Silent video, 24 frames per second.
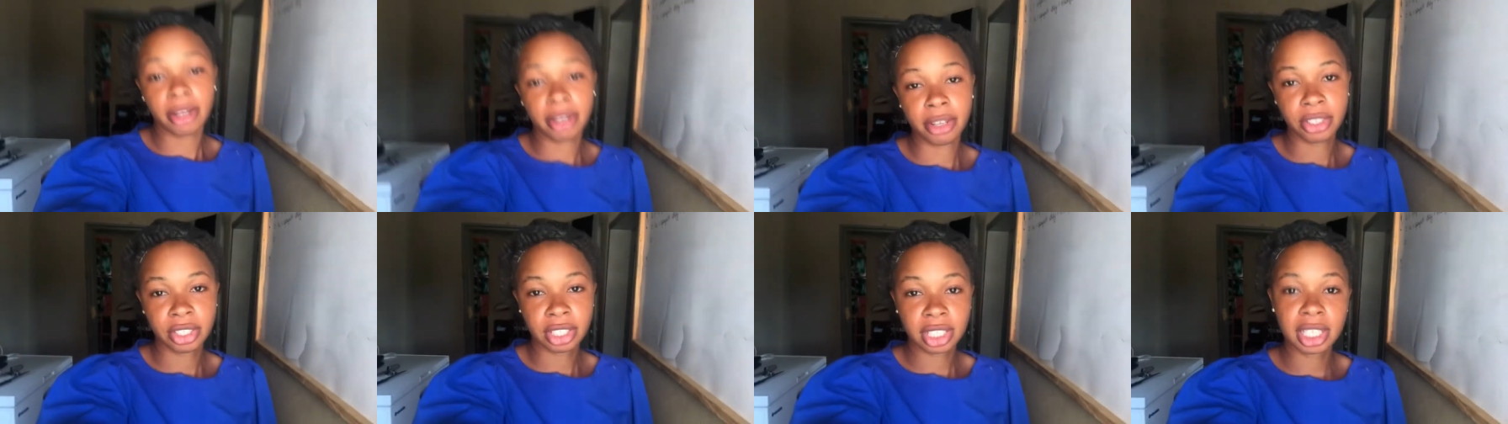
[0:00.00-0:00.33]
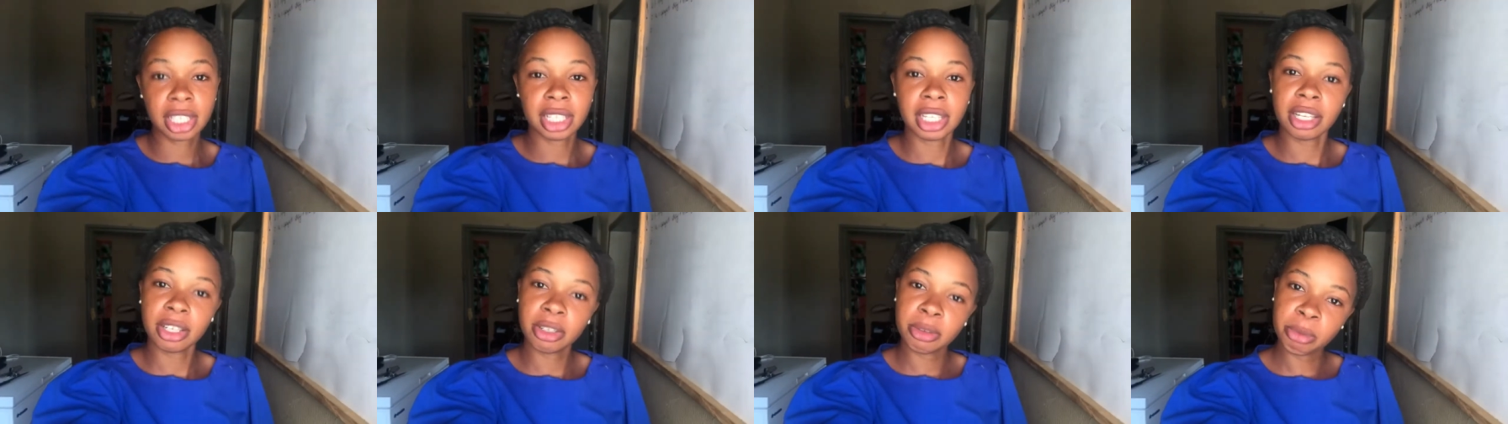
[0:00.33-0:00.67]
Just a
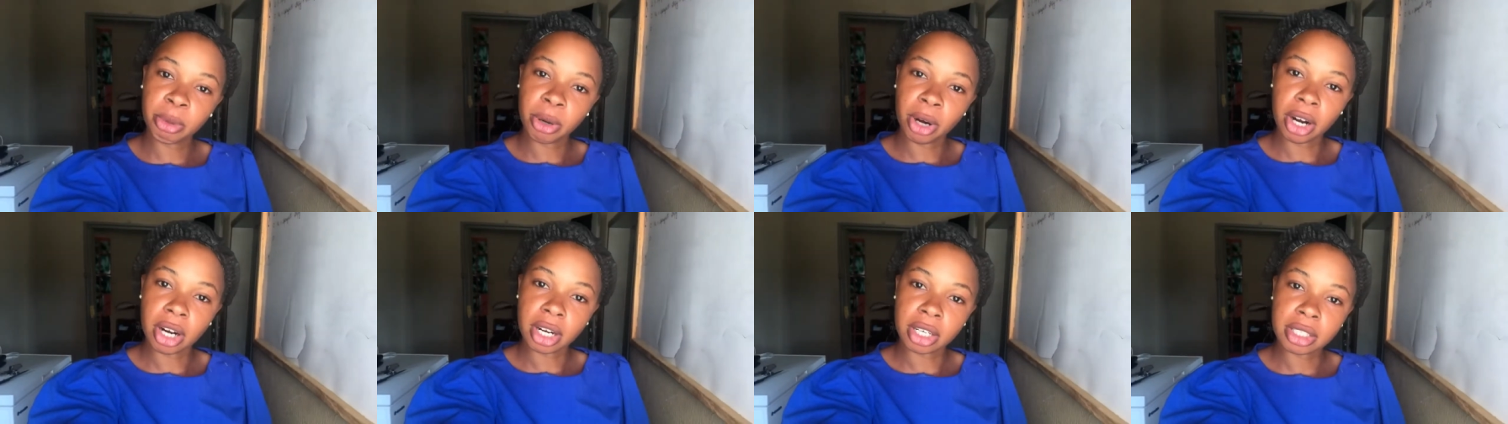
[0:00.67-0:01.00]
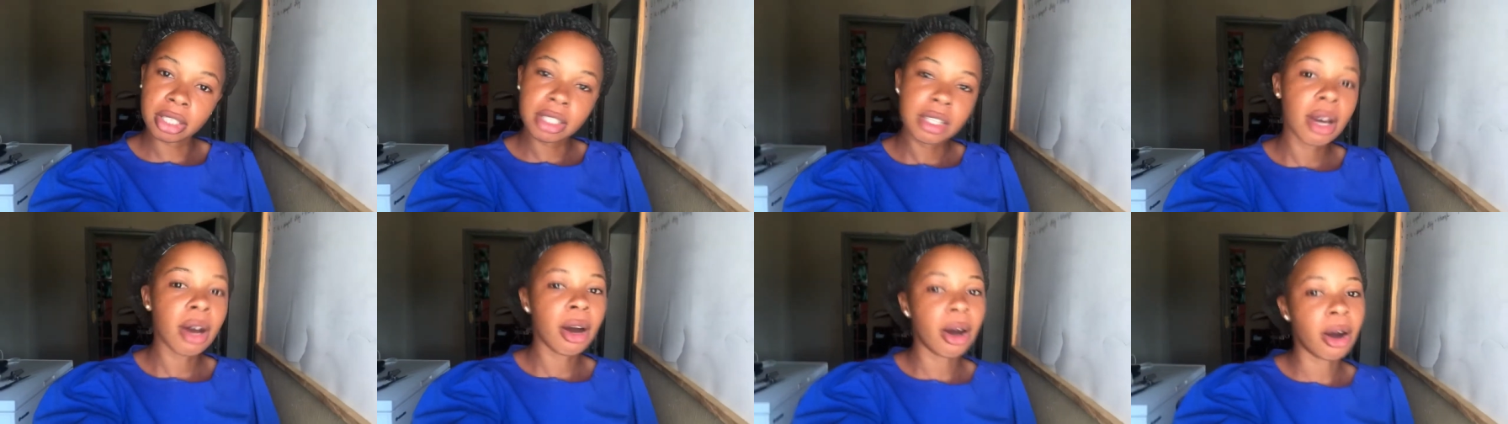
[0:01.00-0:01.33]
little part
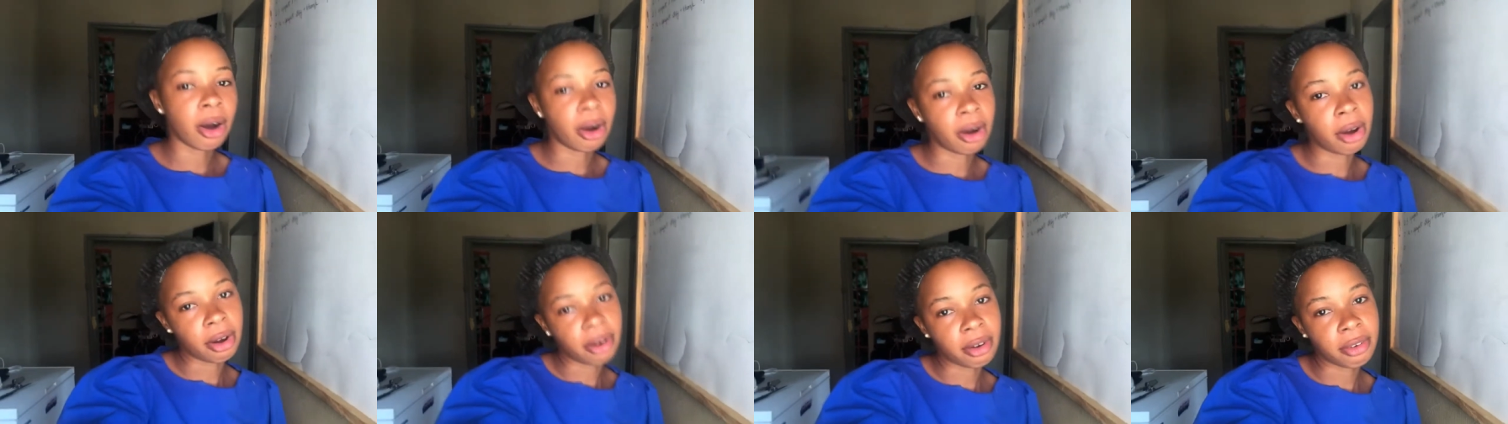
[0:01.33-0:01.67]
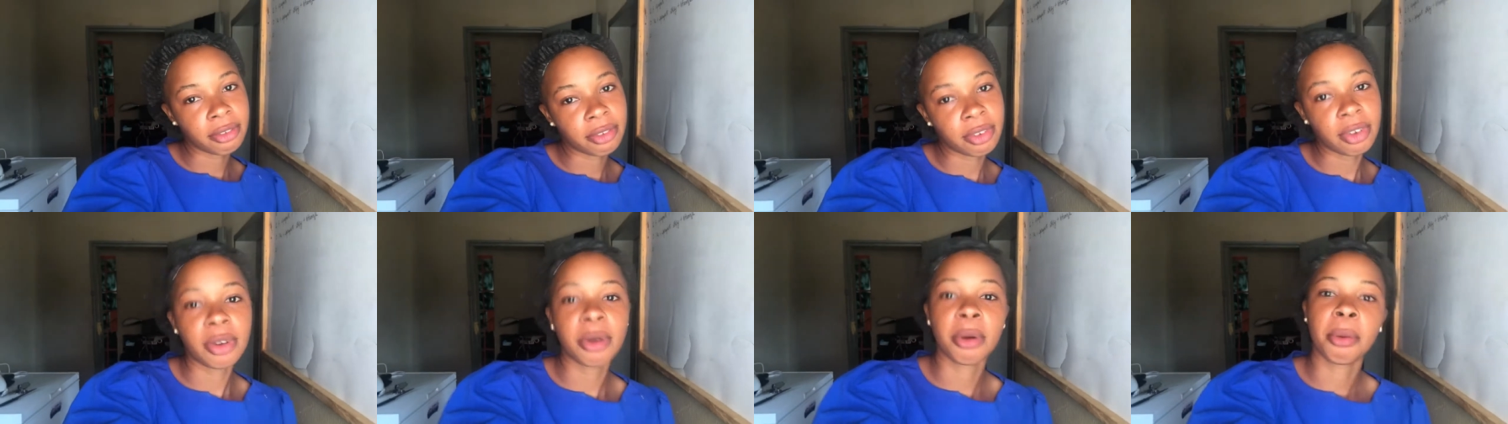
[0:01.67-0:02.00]
of
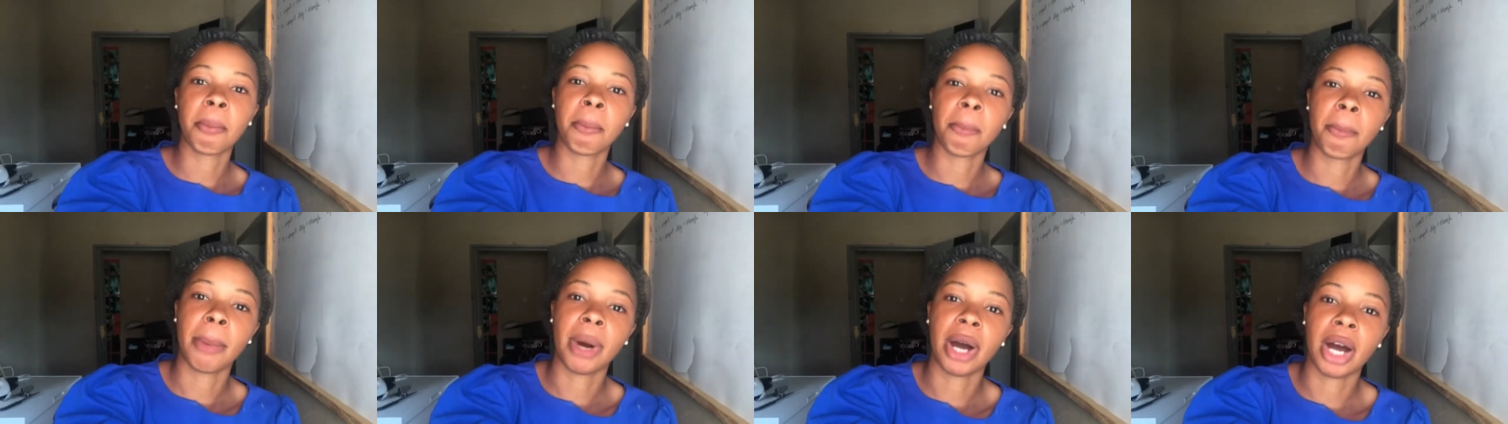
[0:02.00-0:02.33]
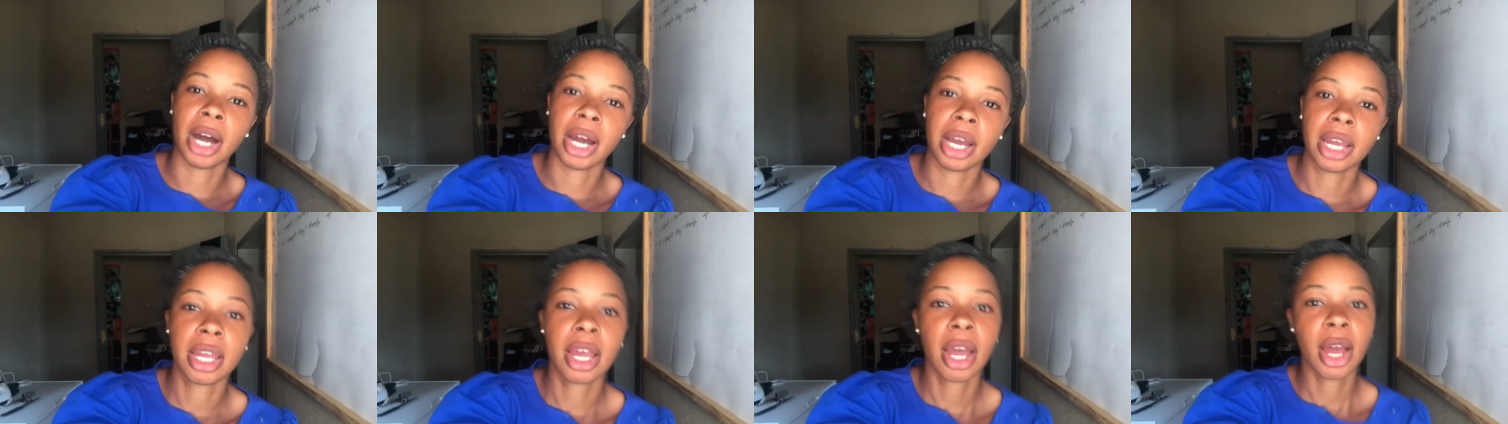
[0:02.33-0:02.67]
my
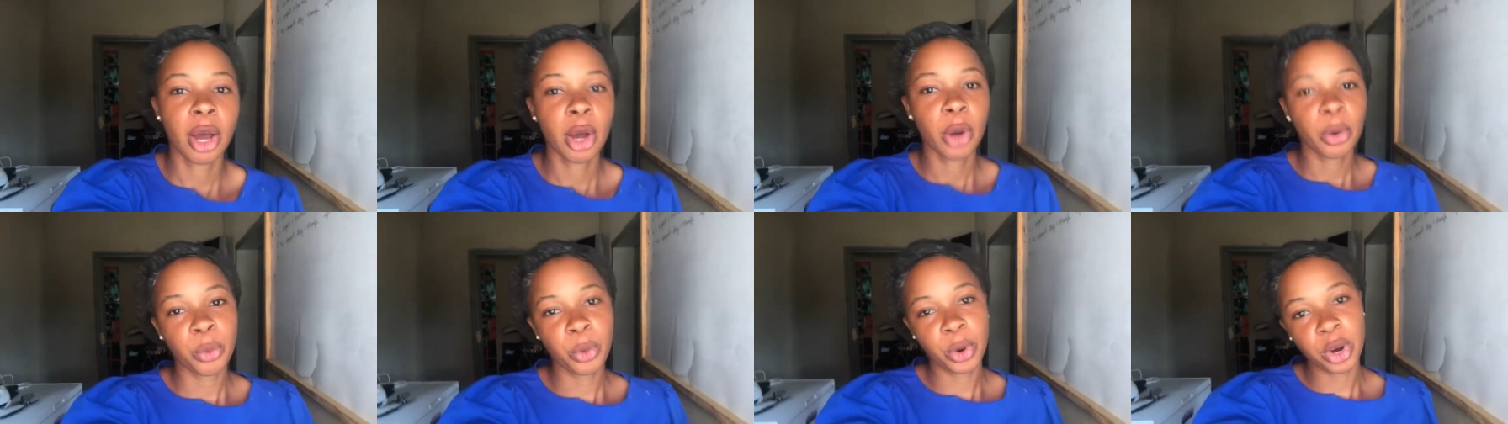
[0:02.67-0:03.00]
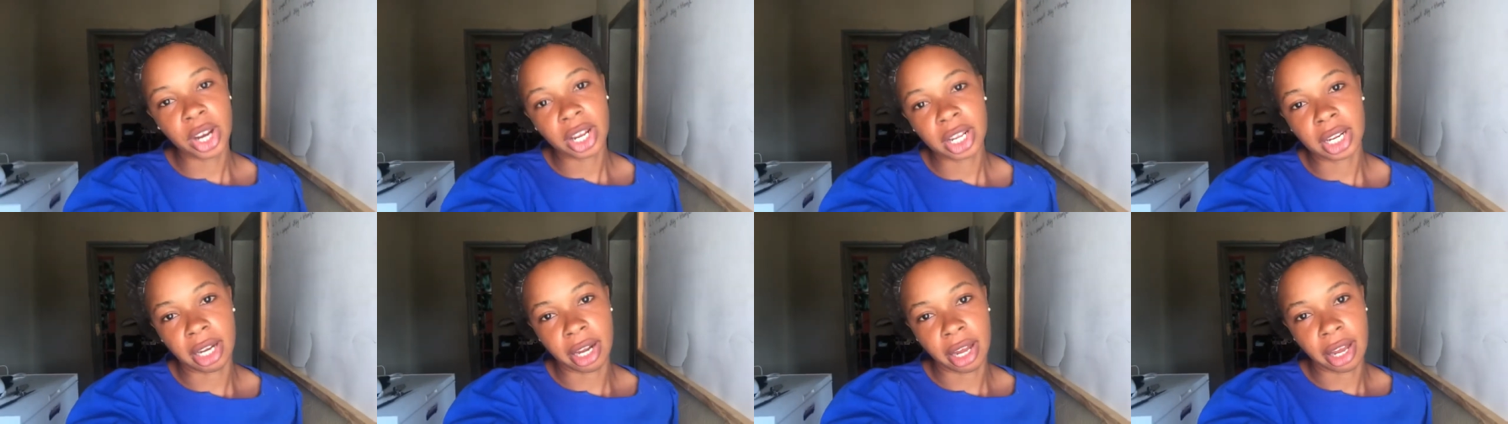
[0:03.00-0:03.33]
work
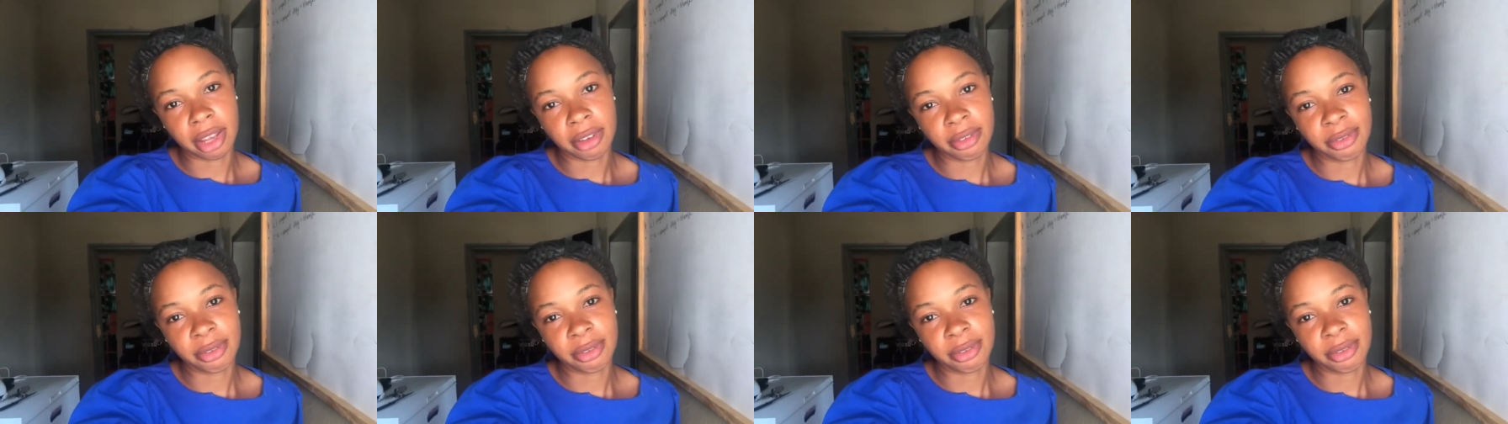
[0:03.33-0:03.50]
life.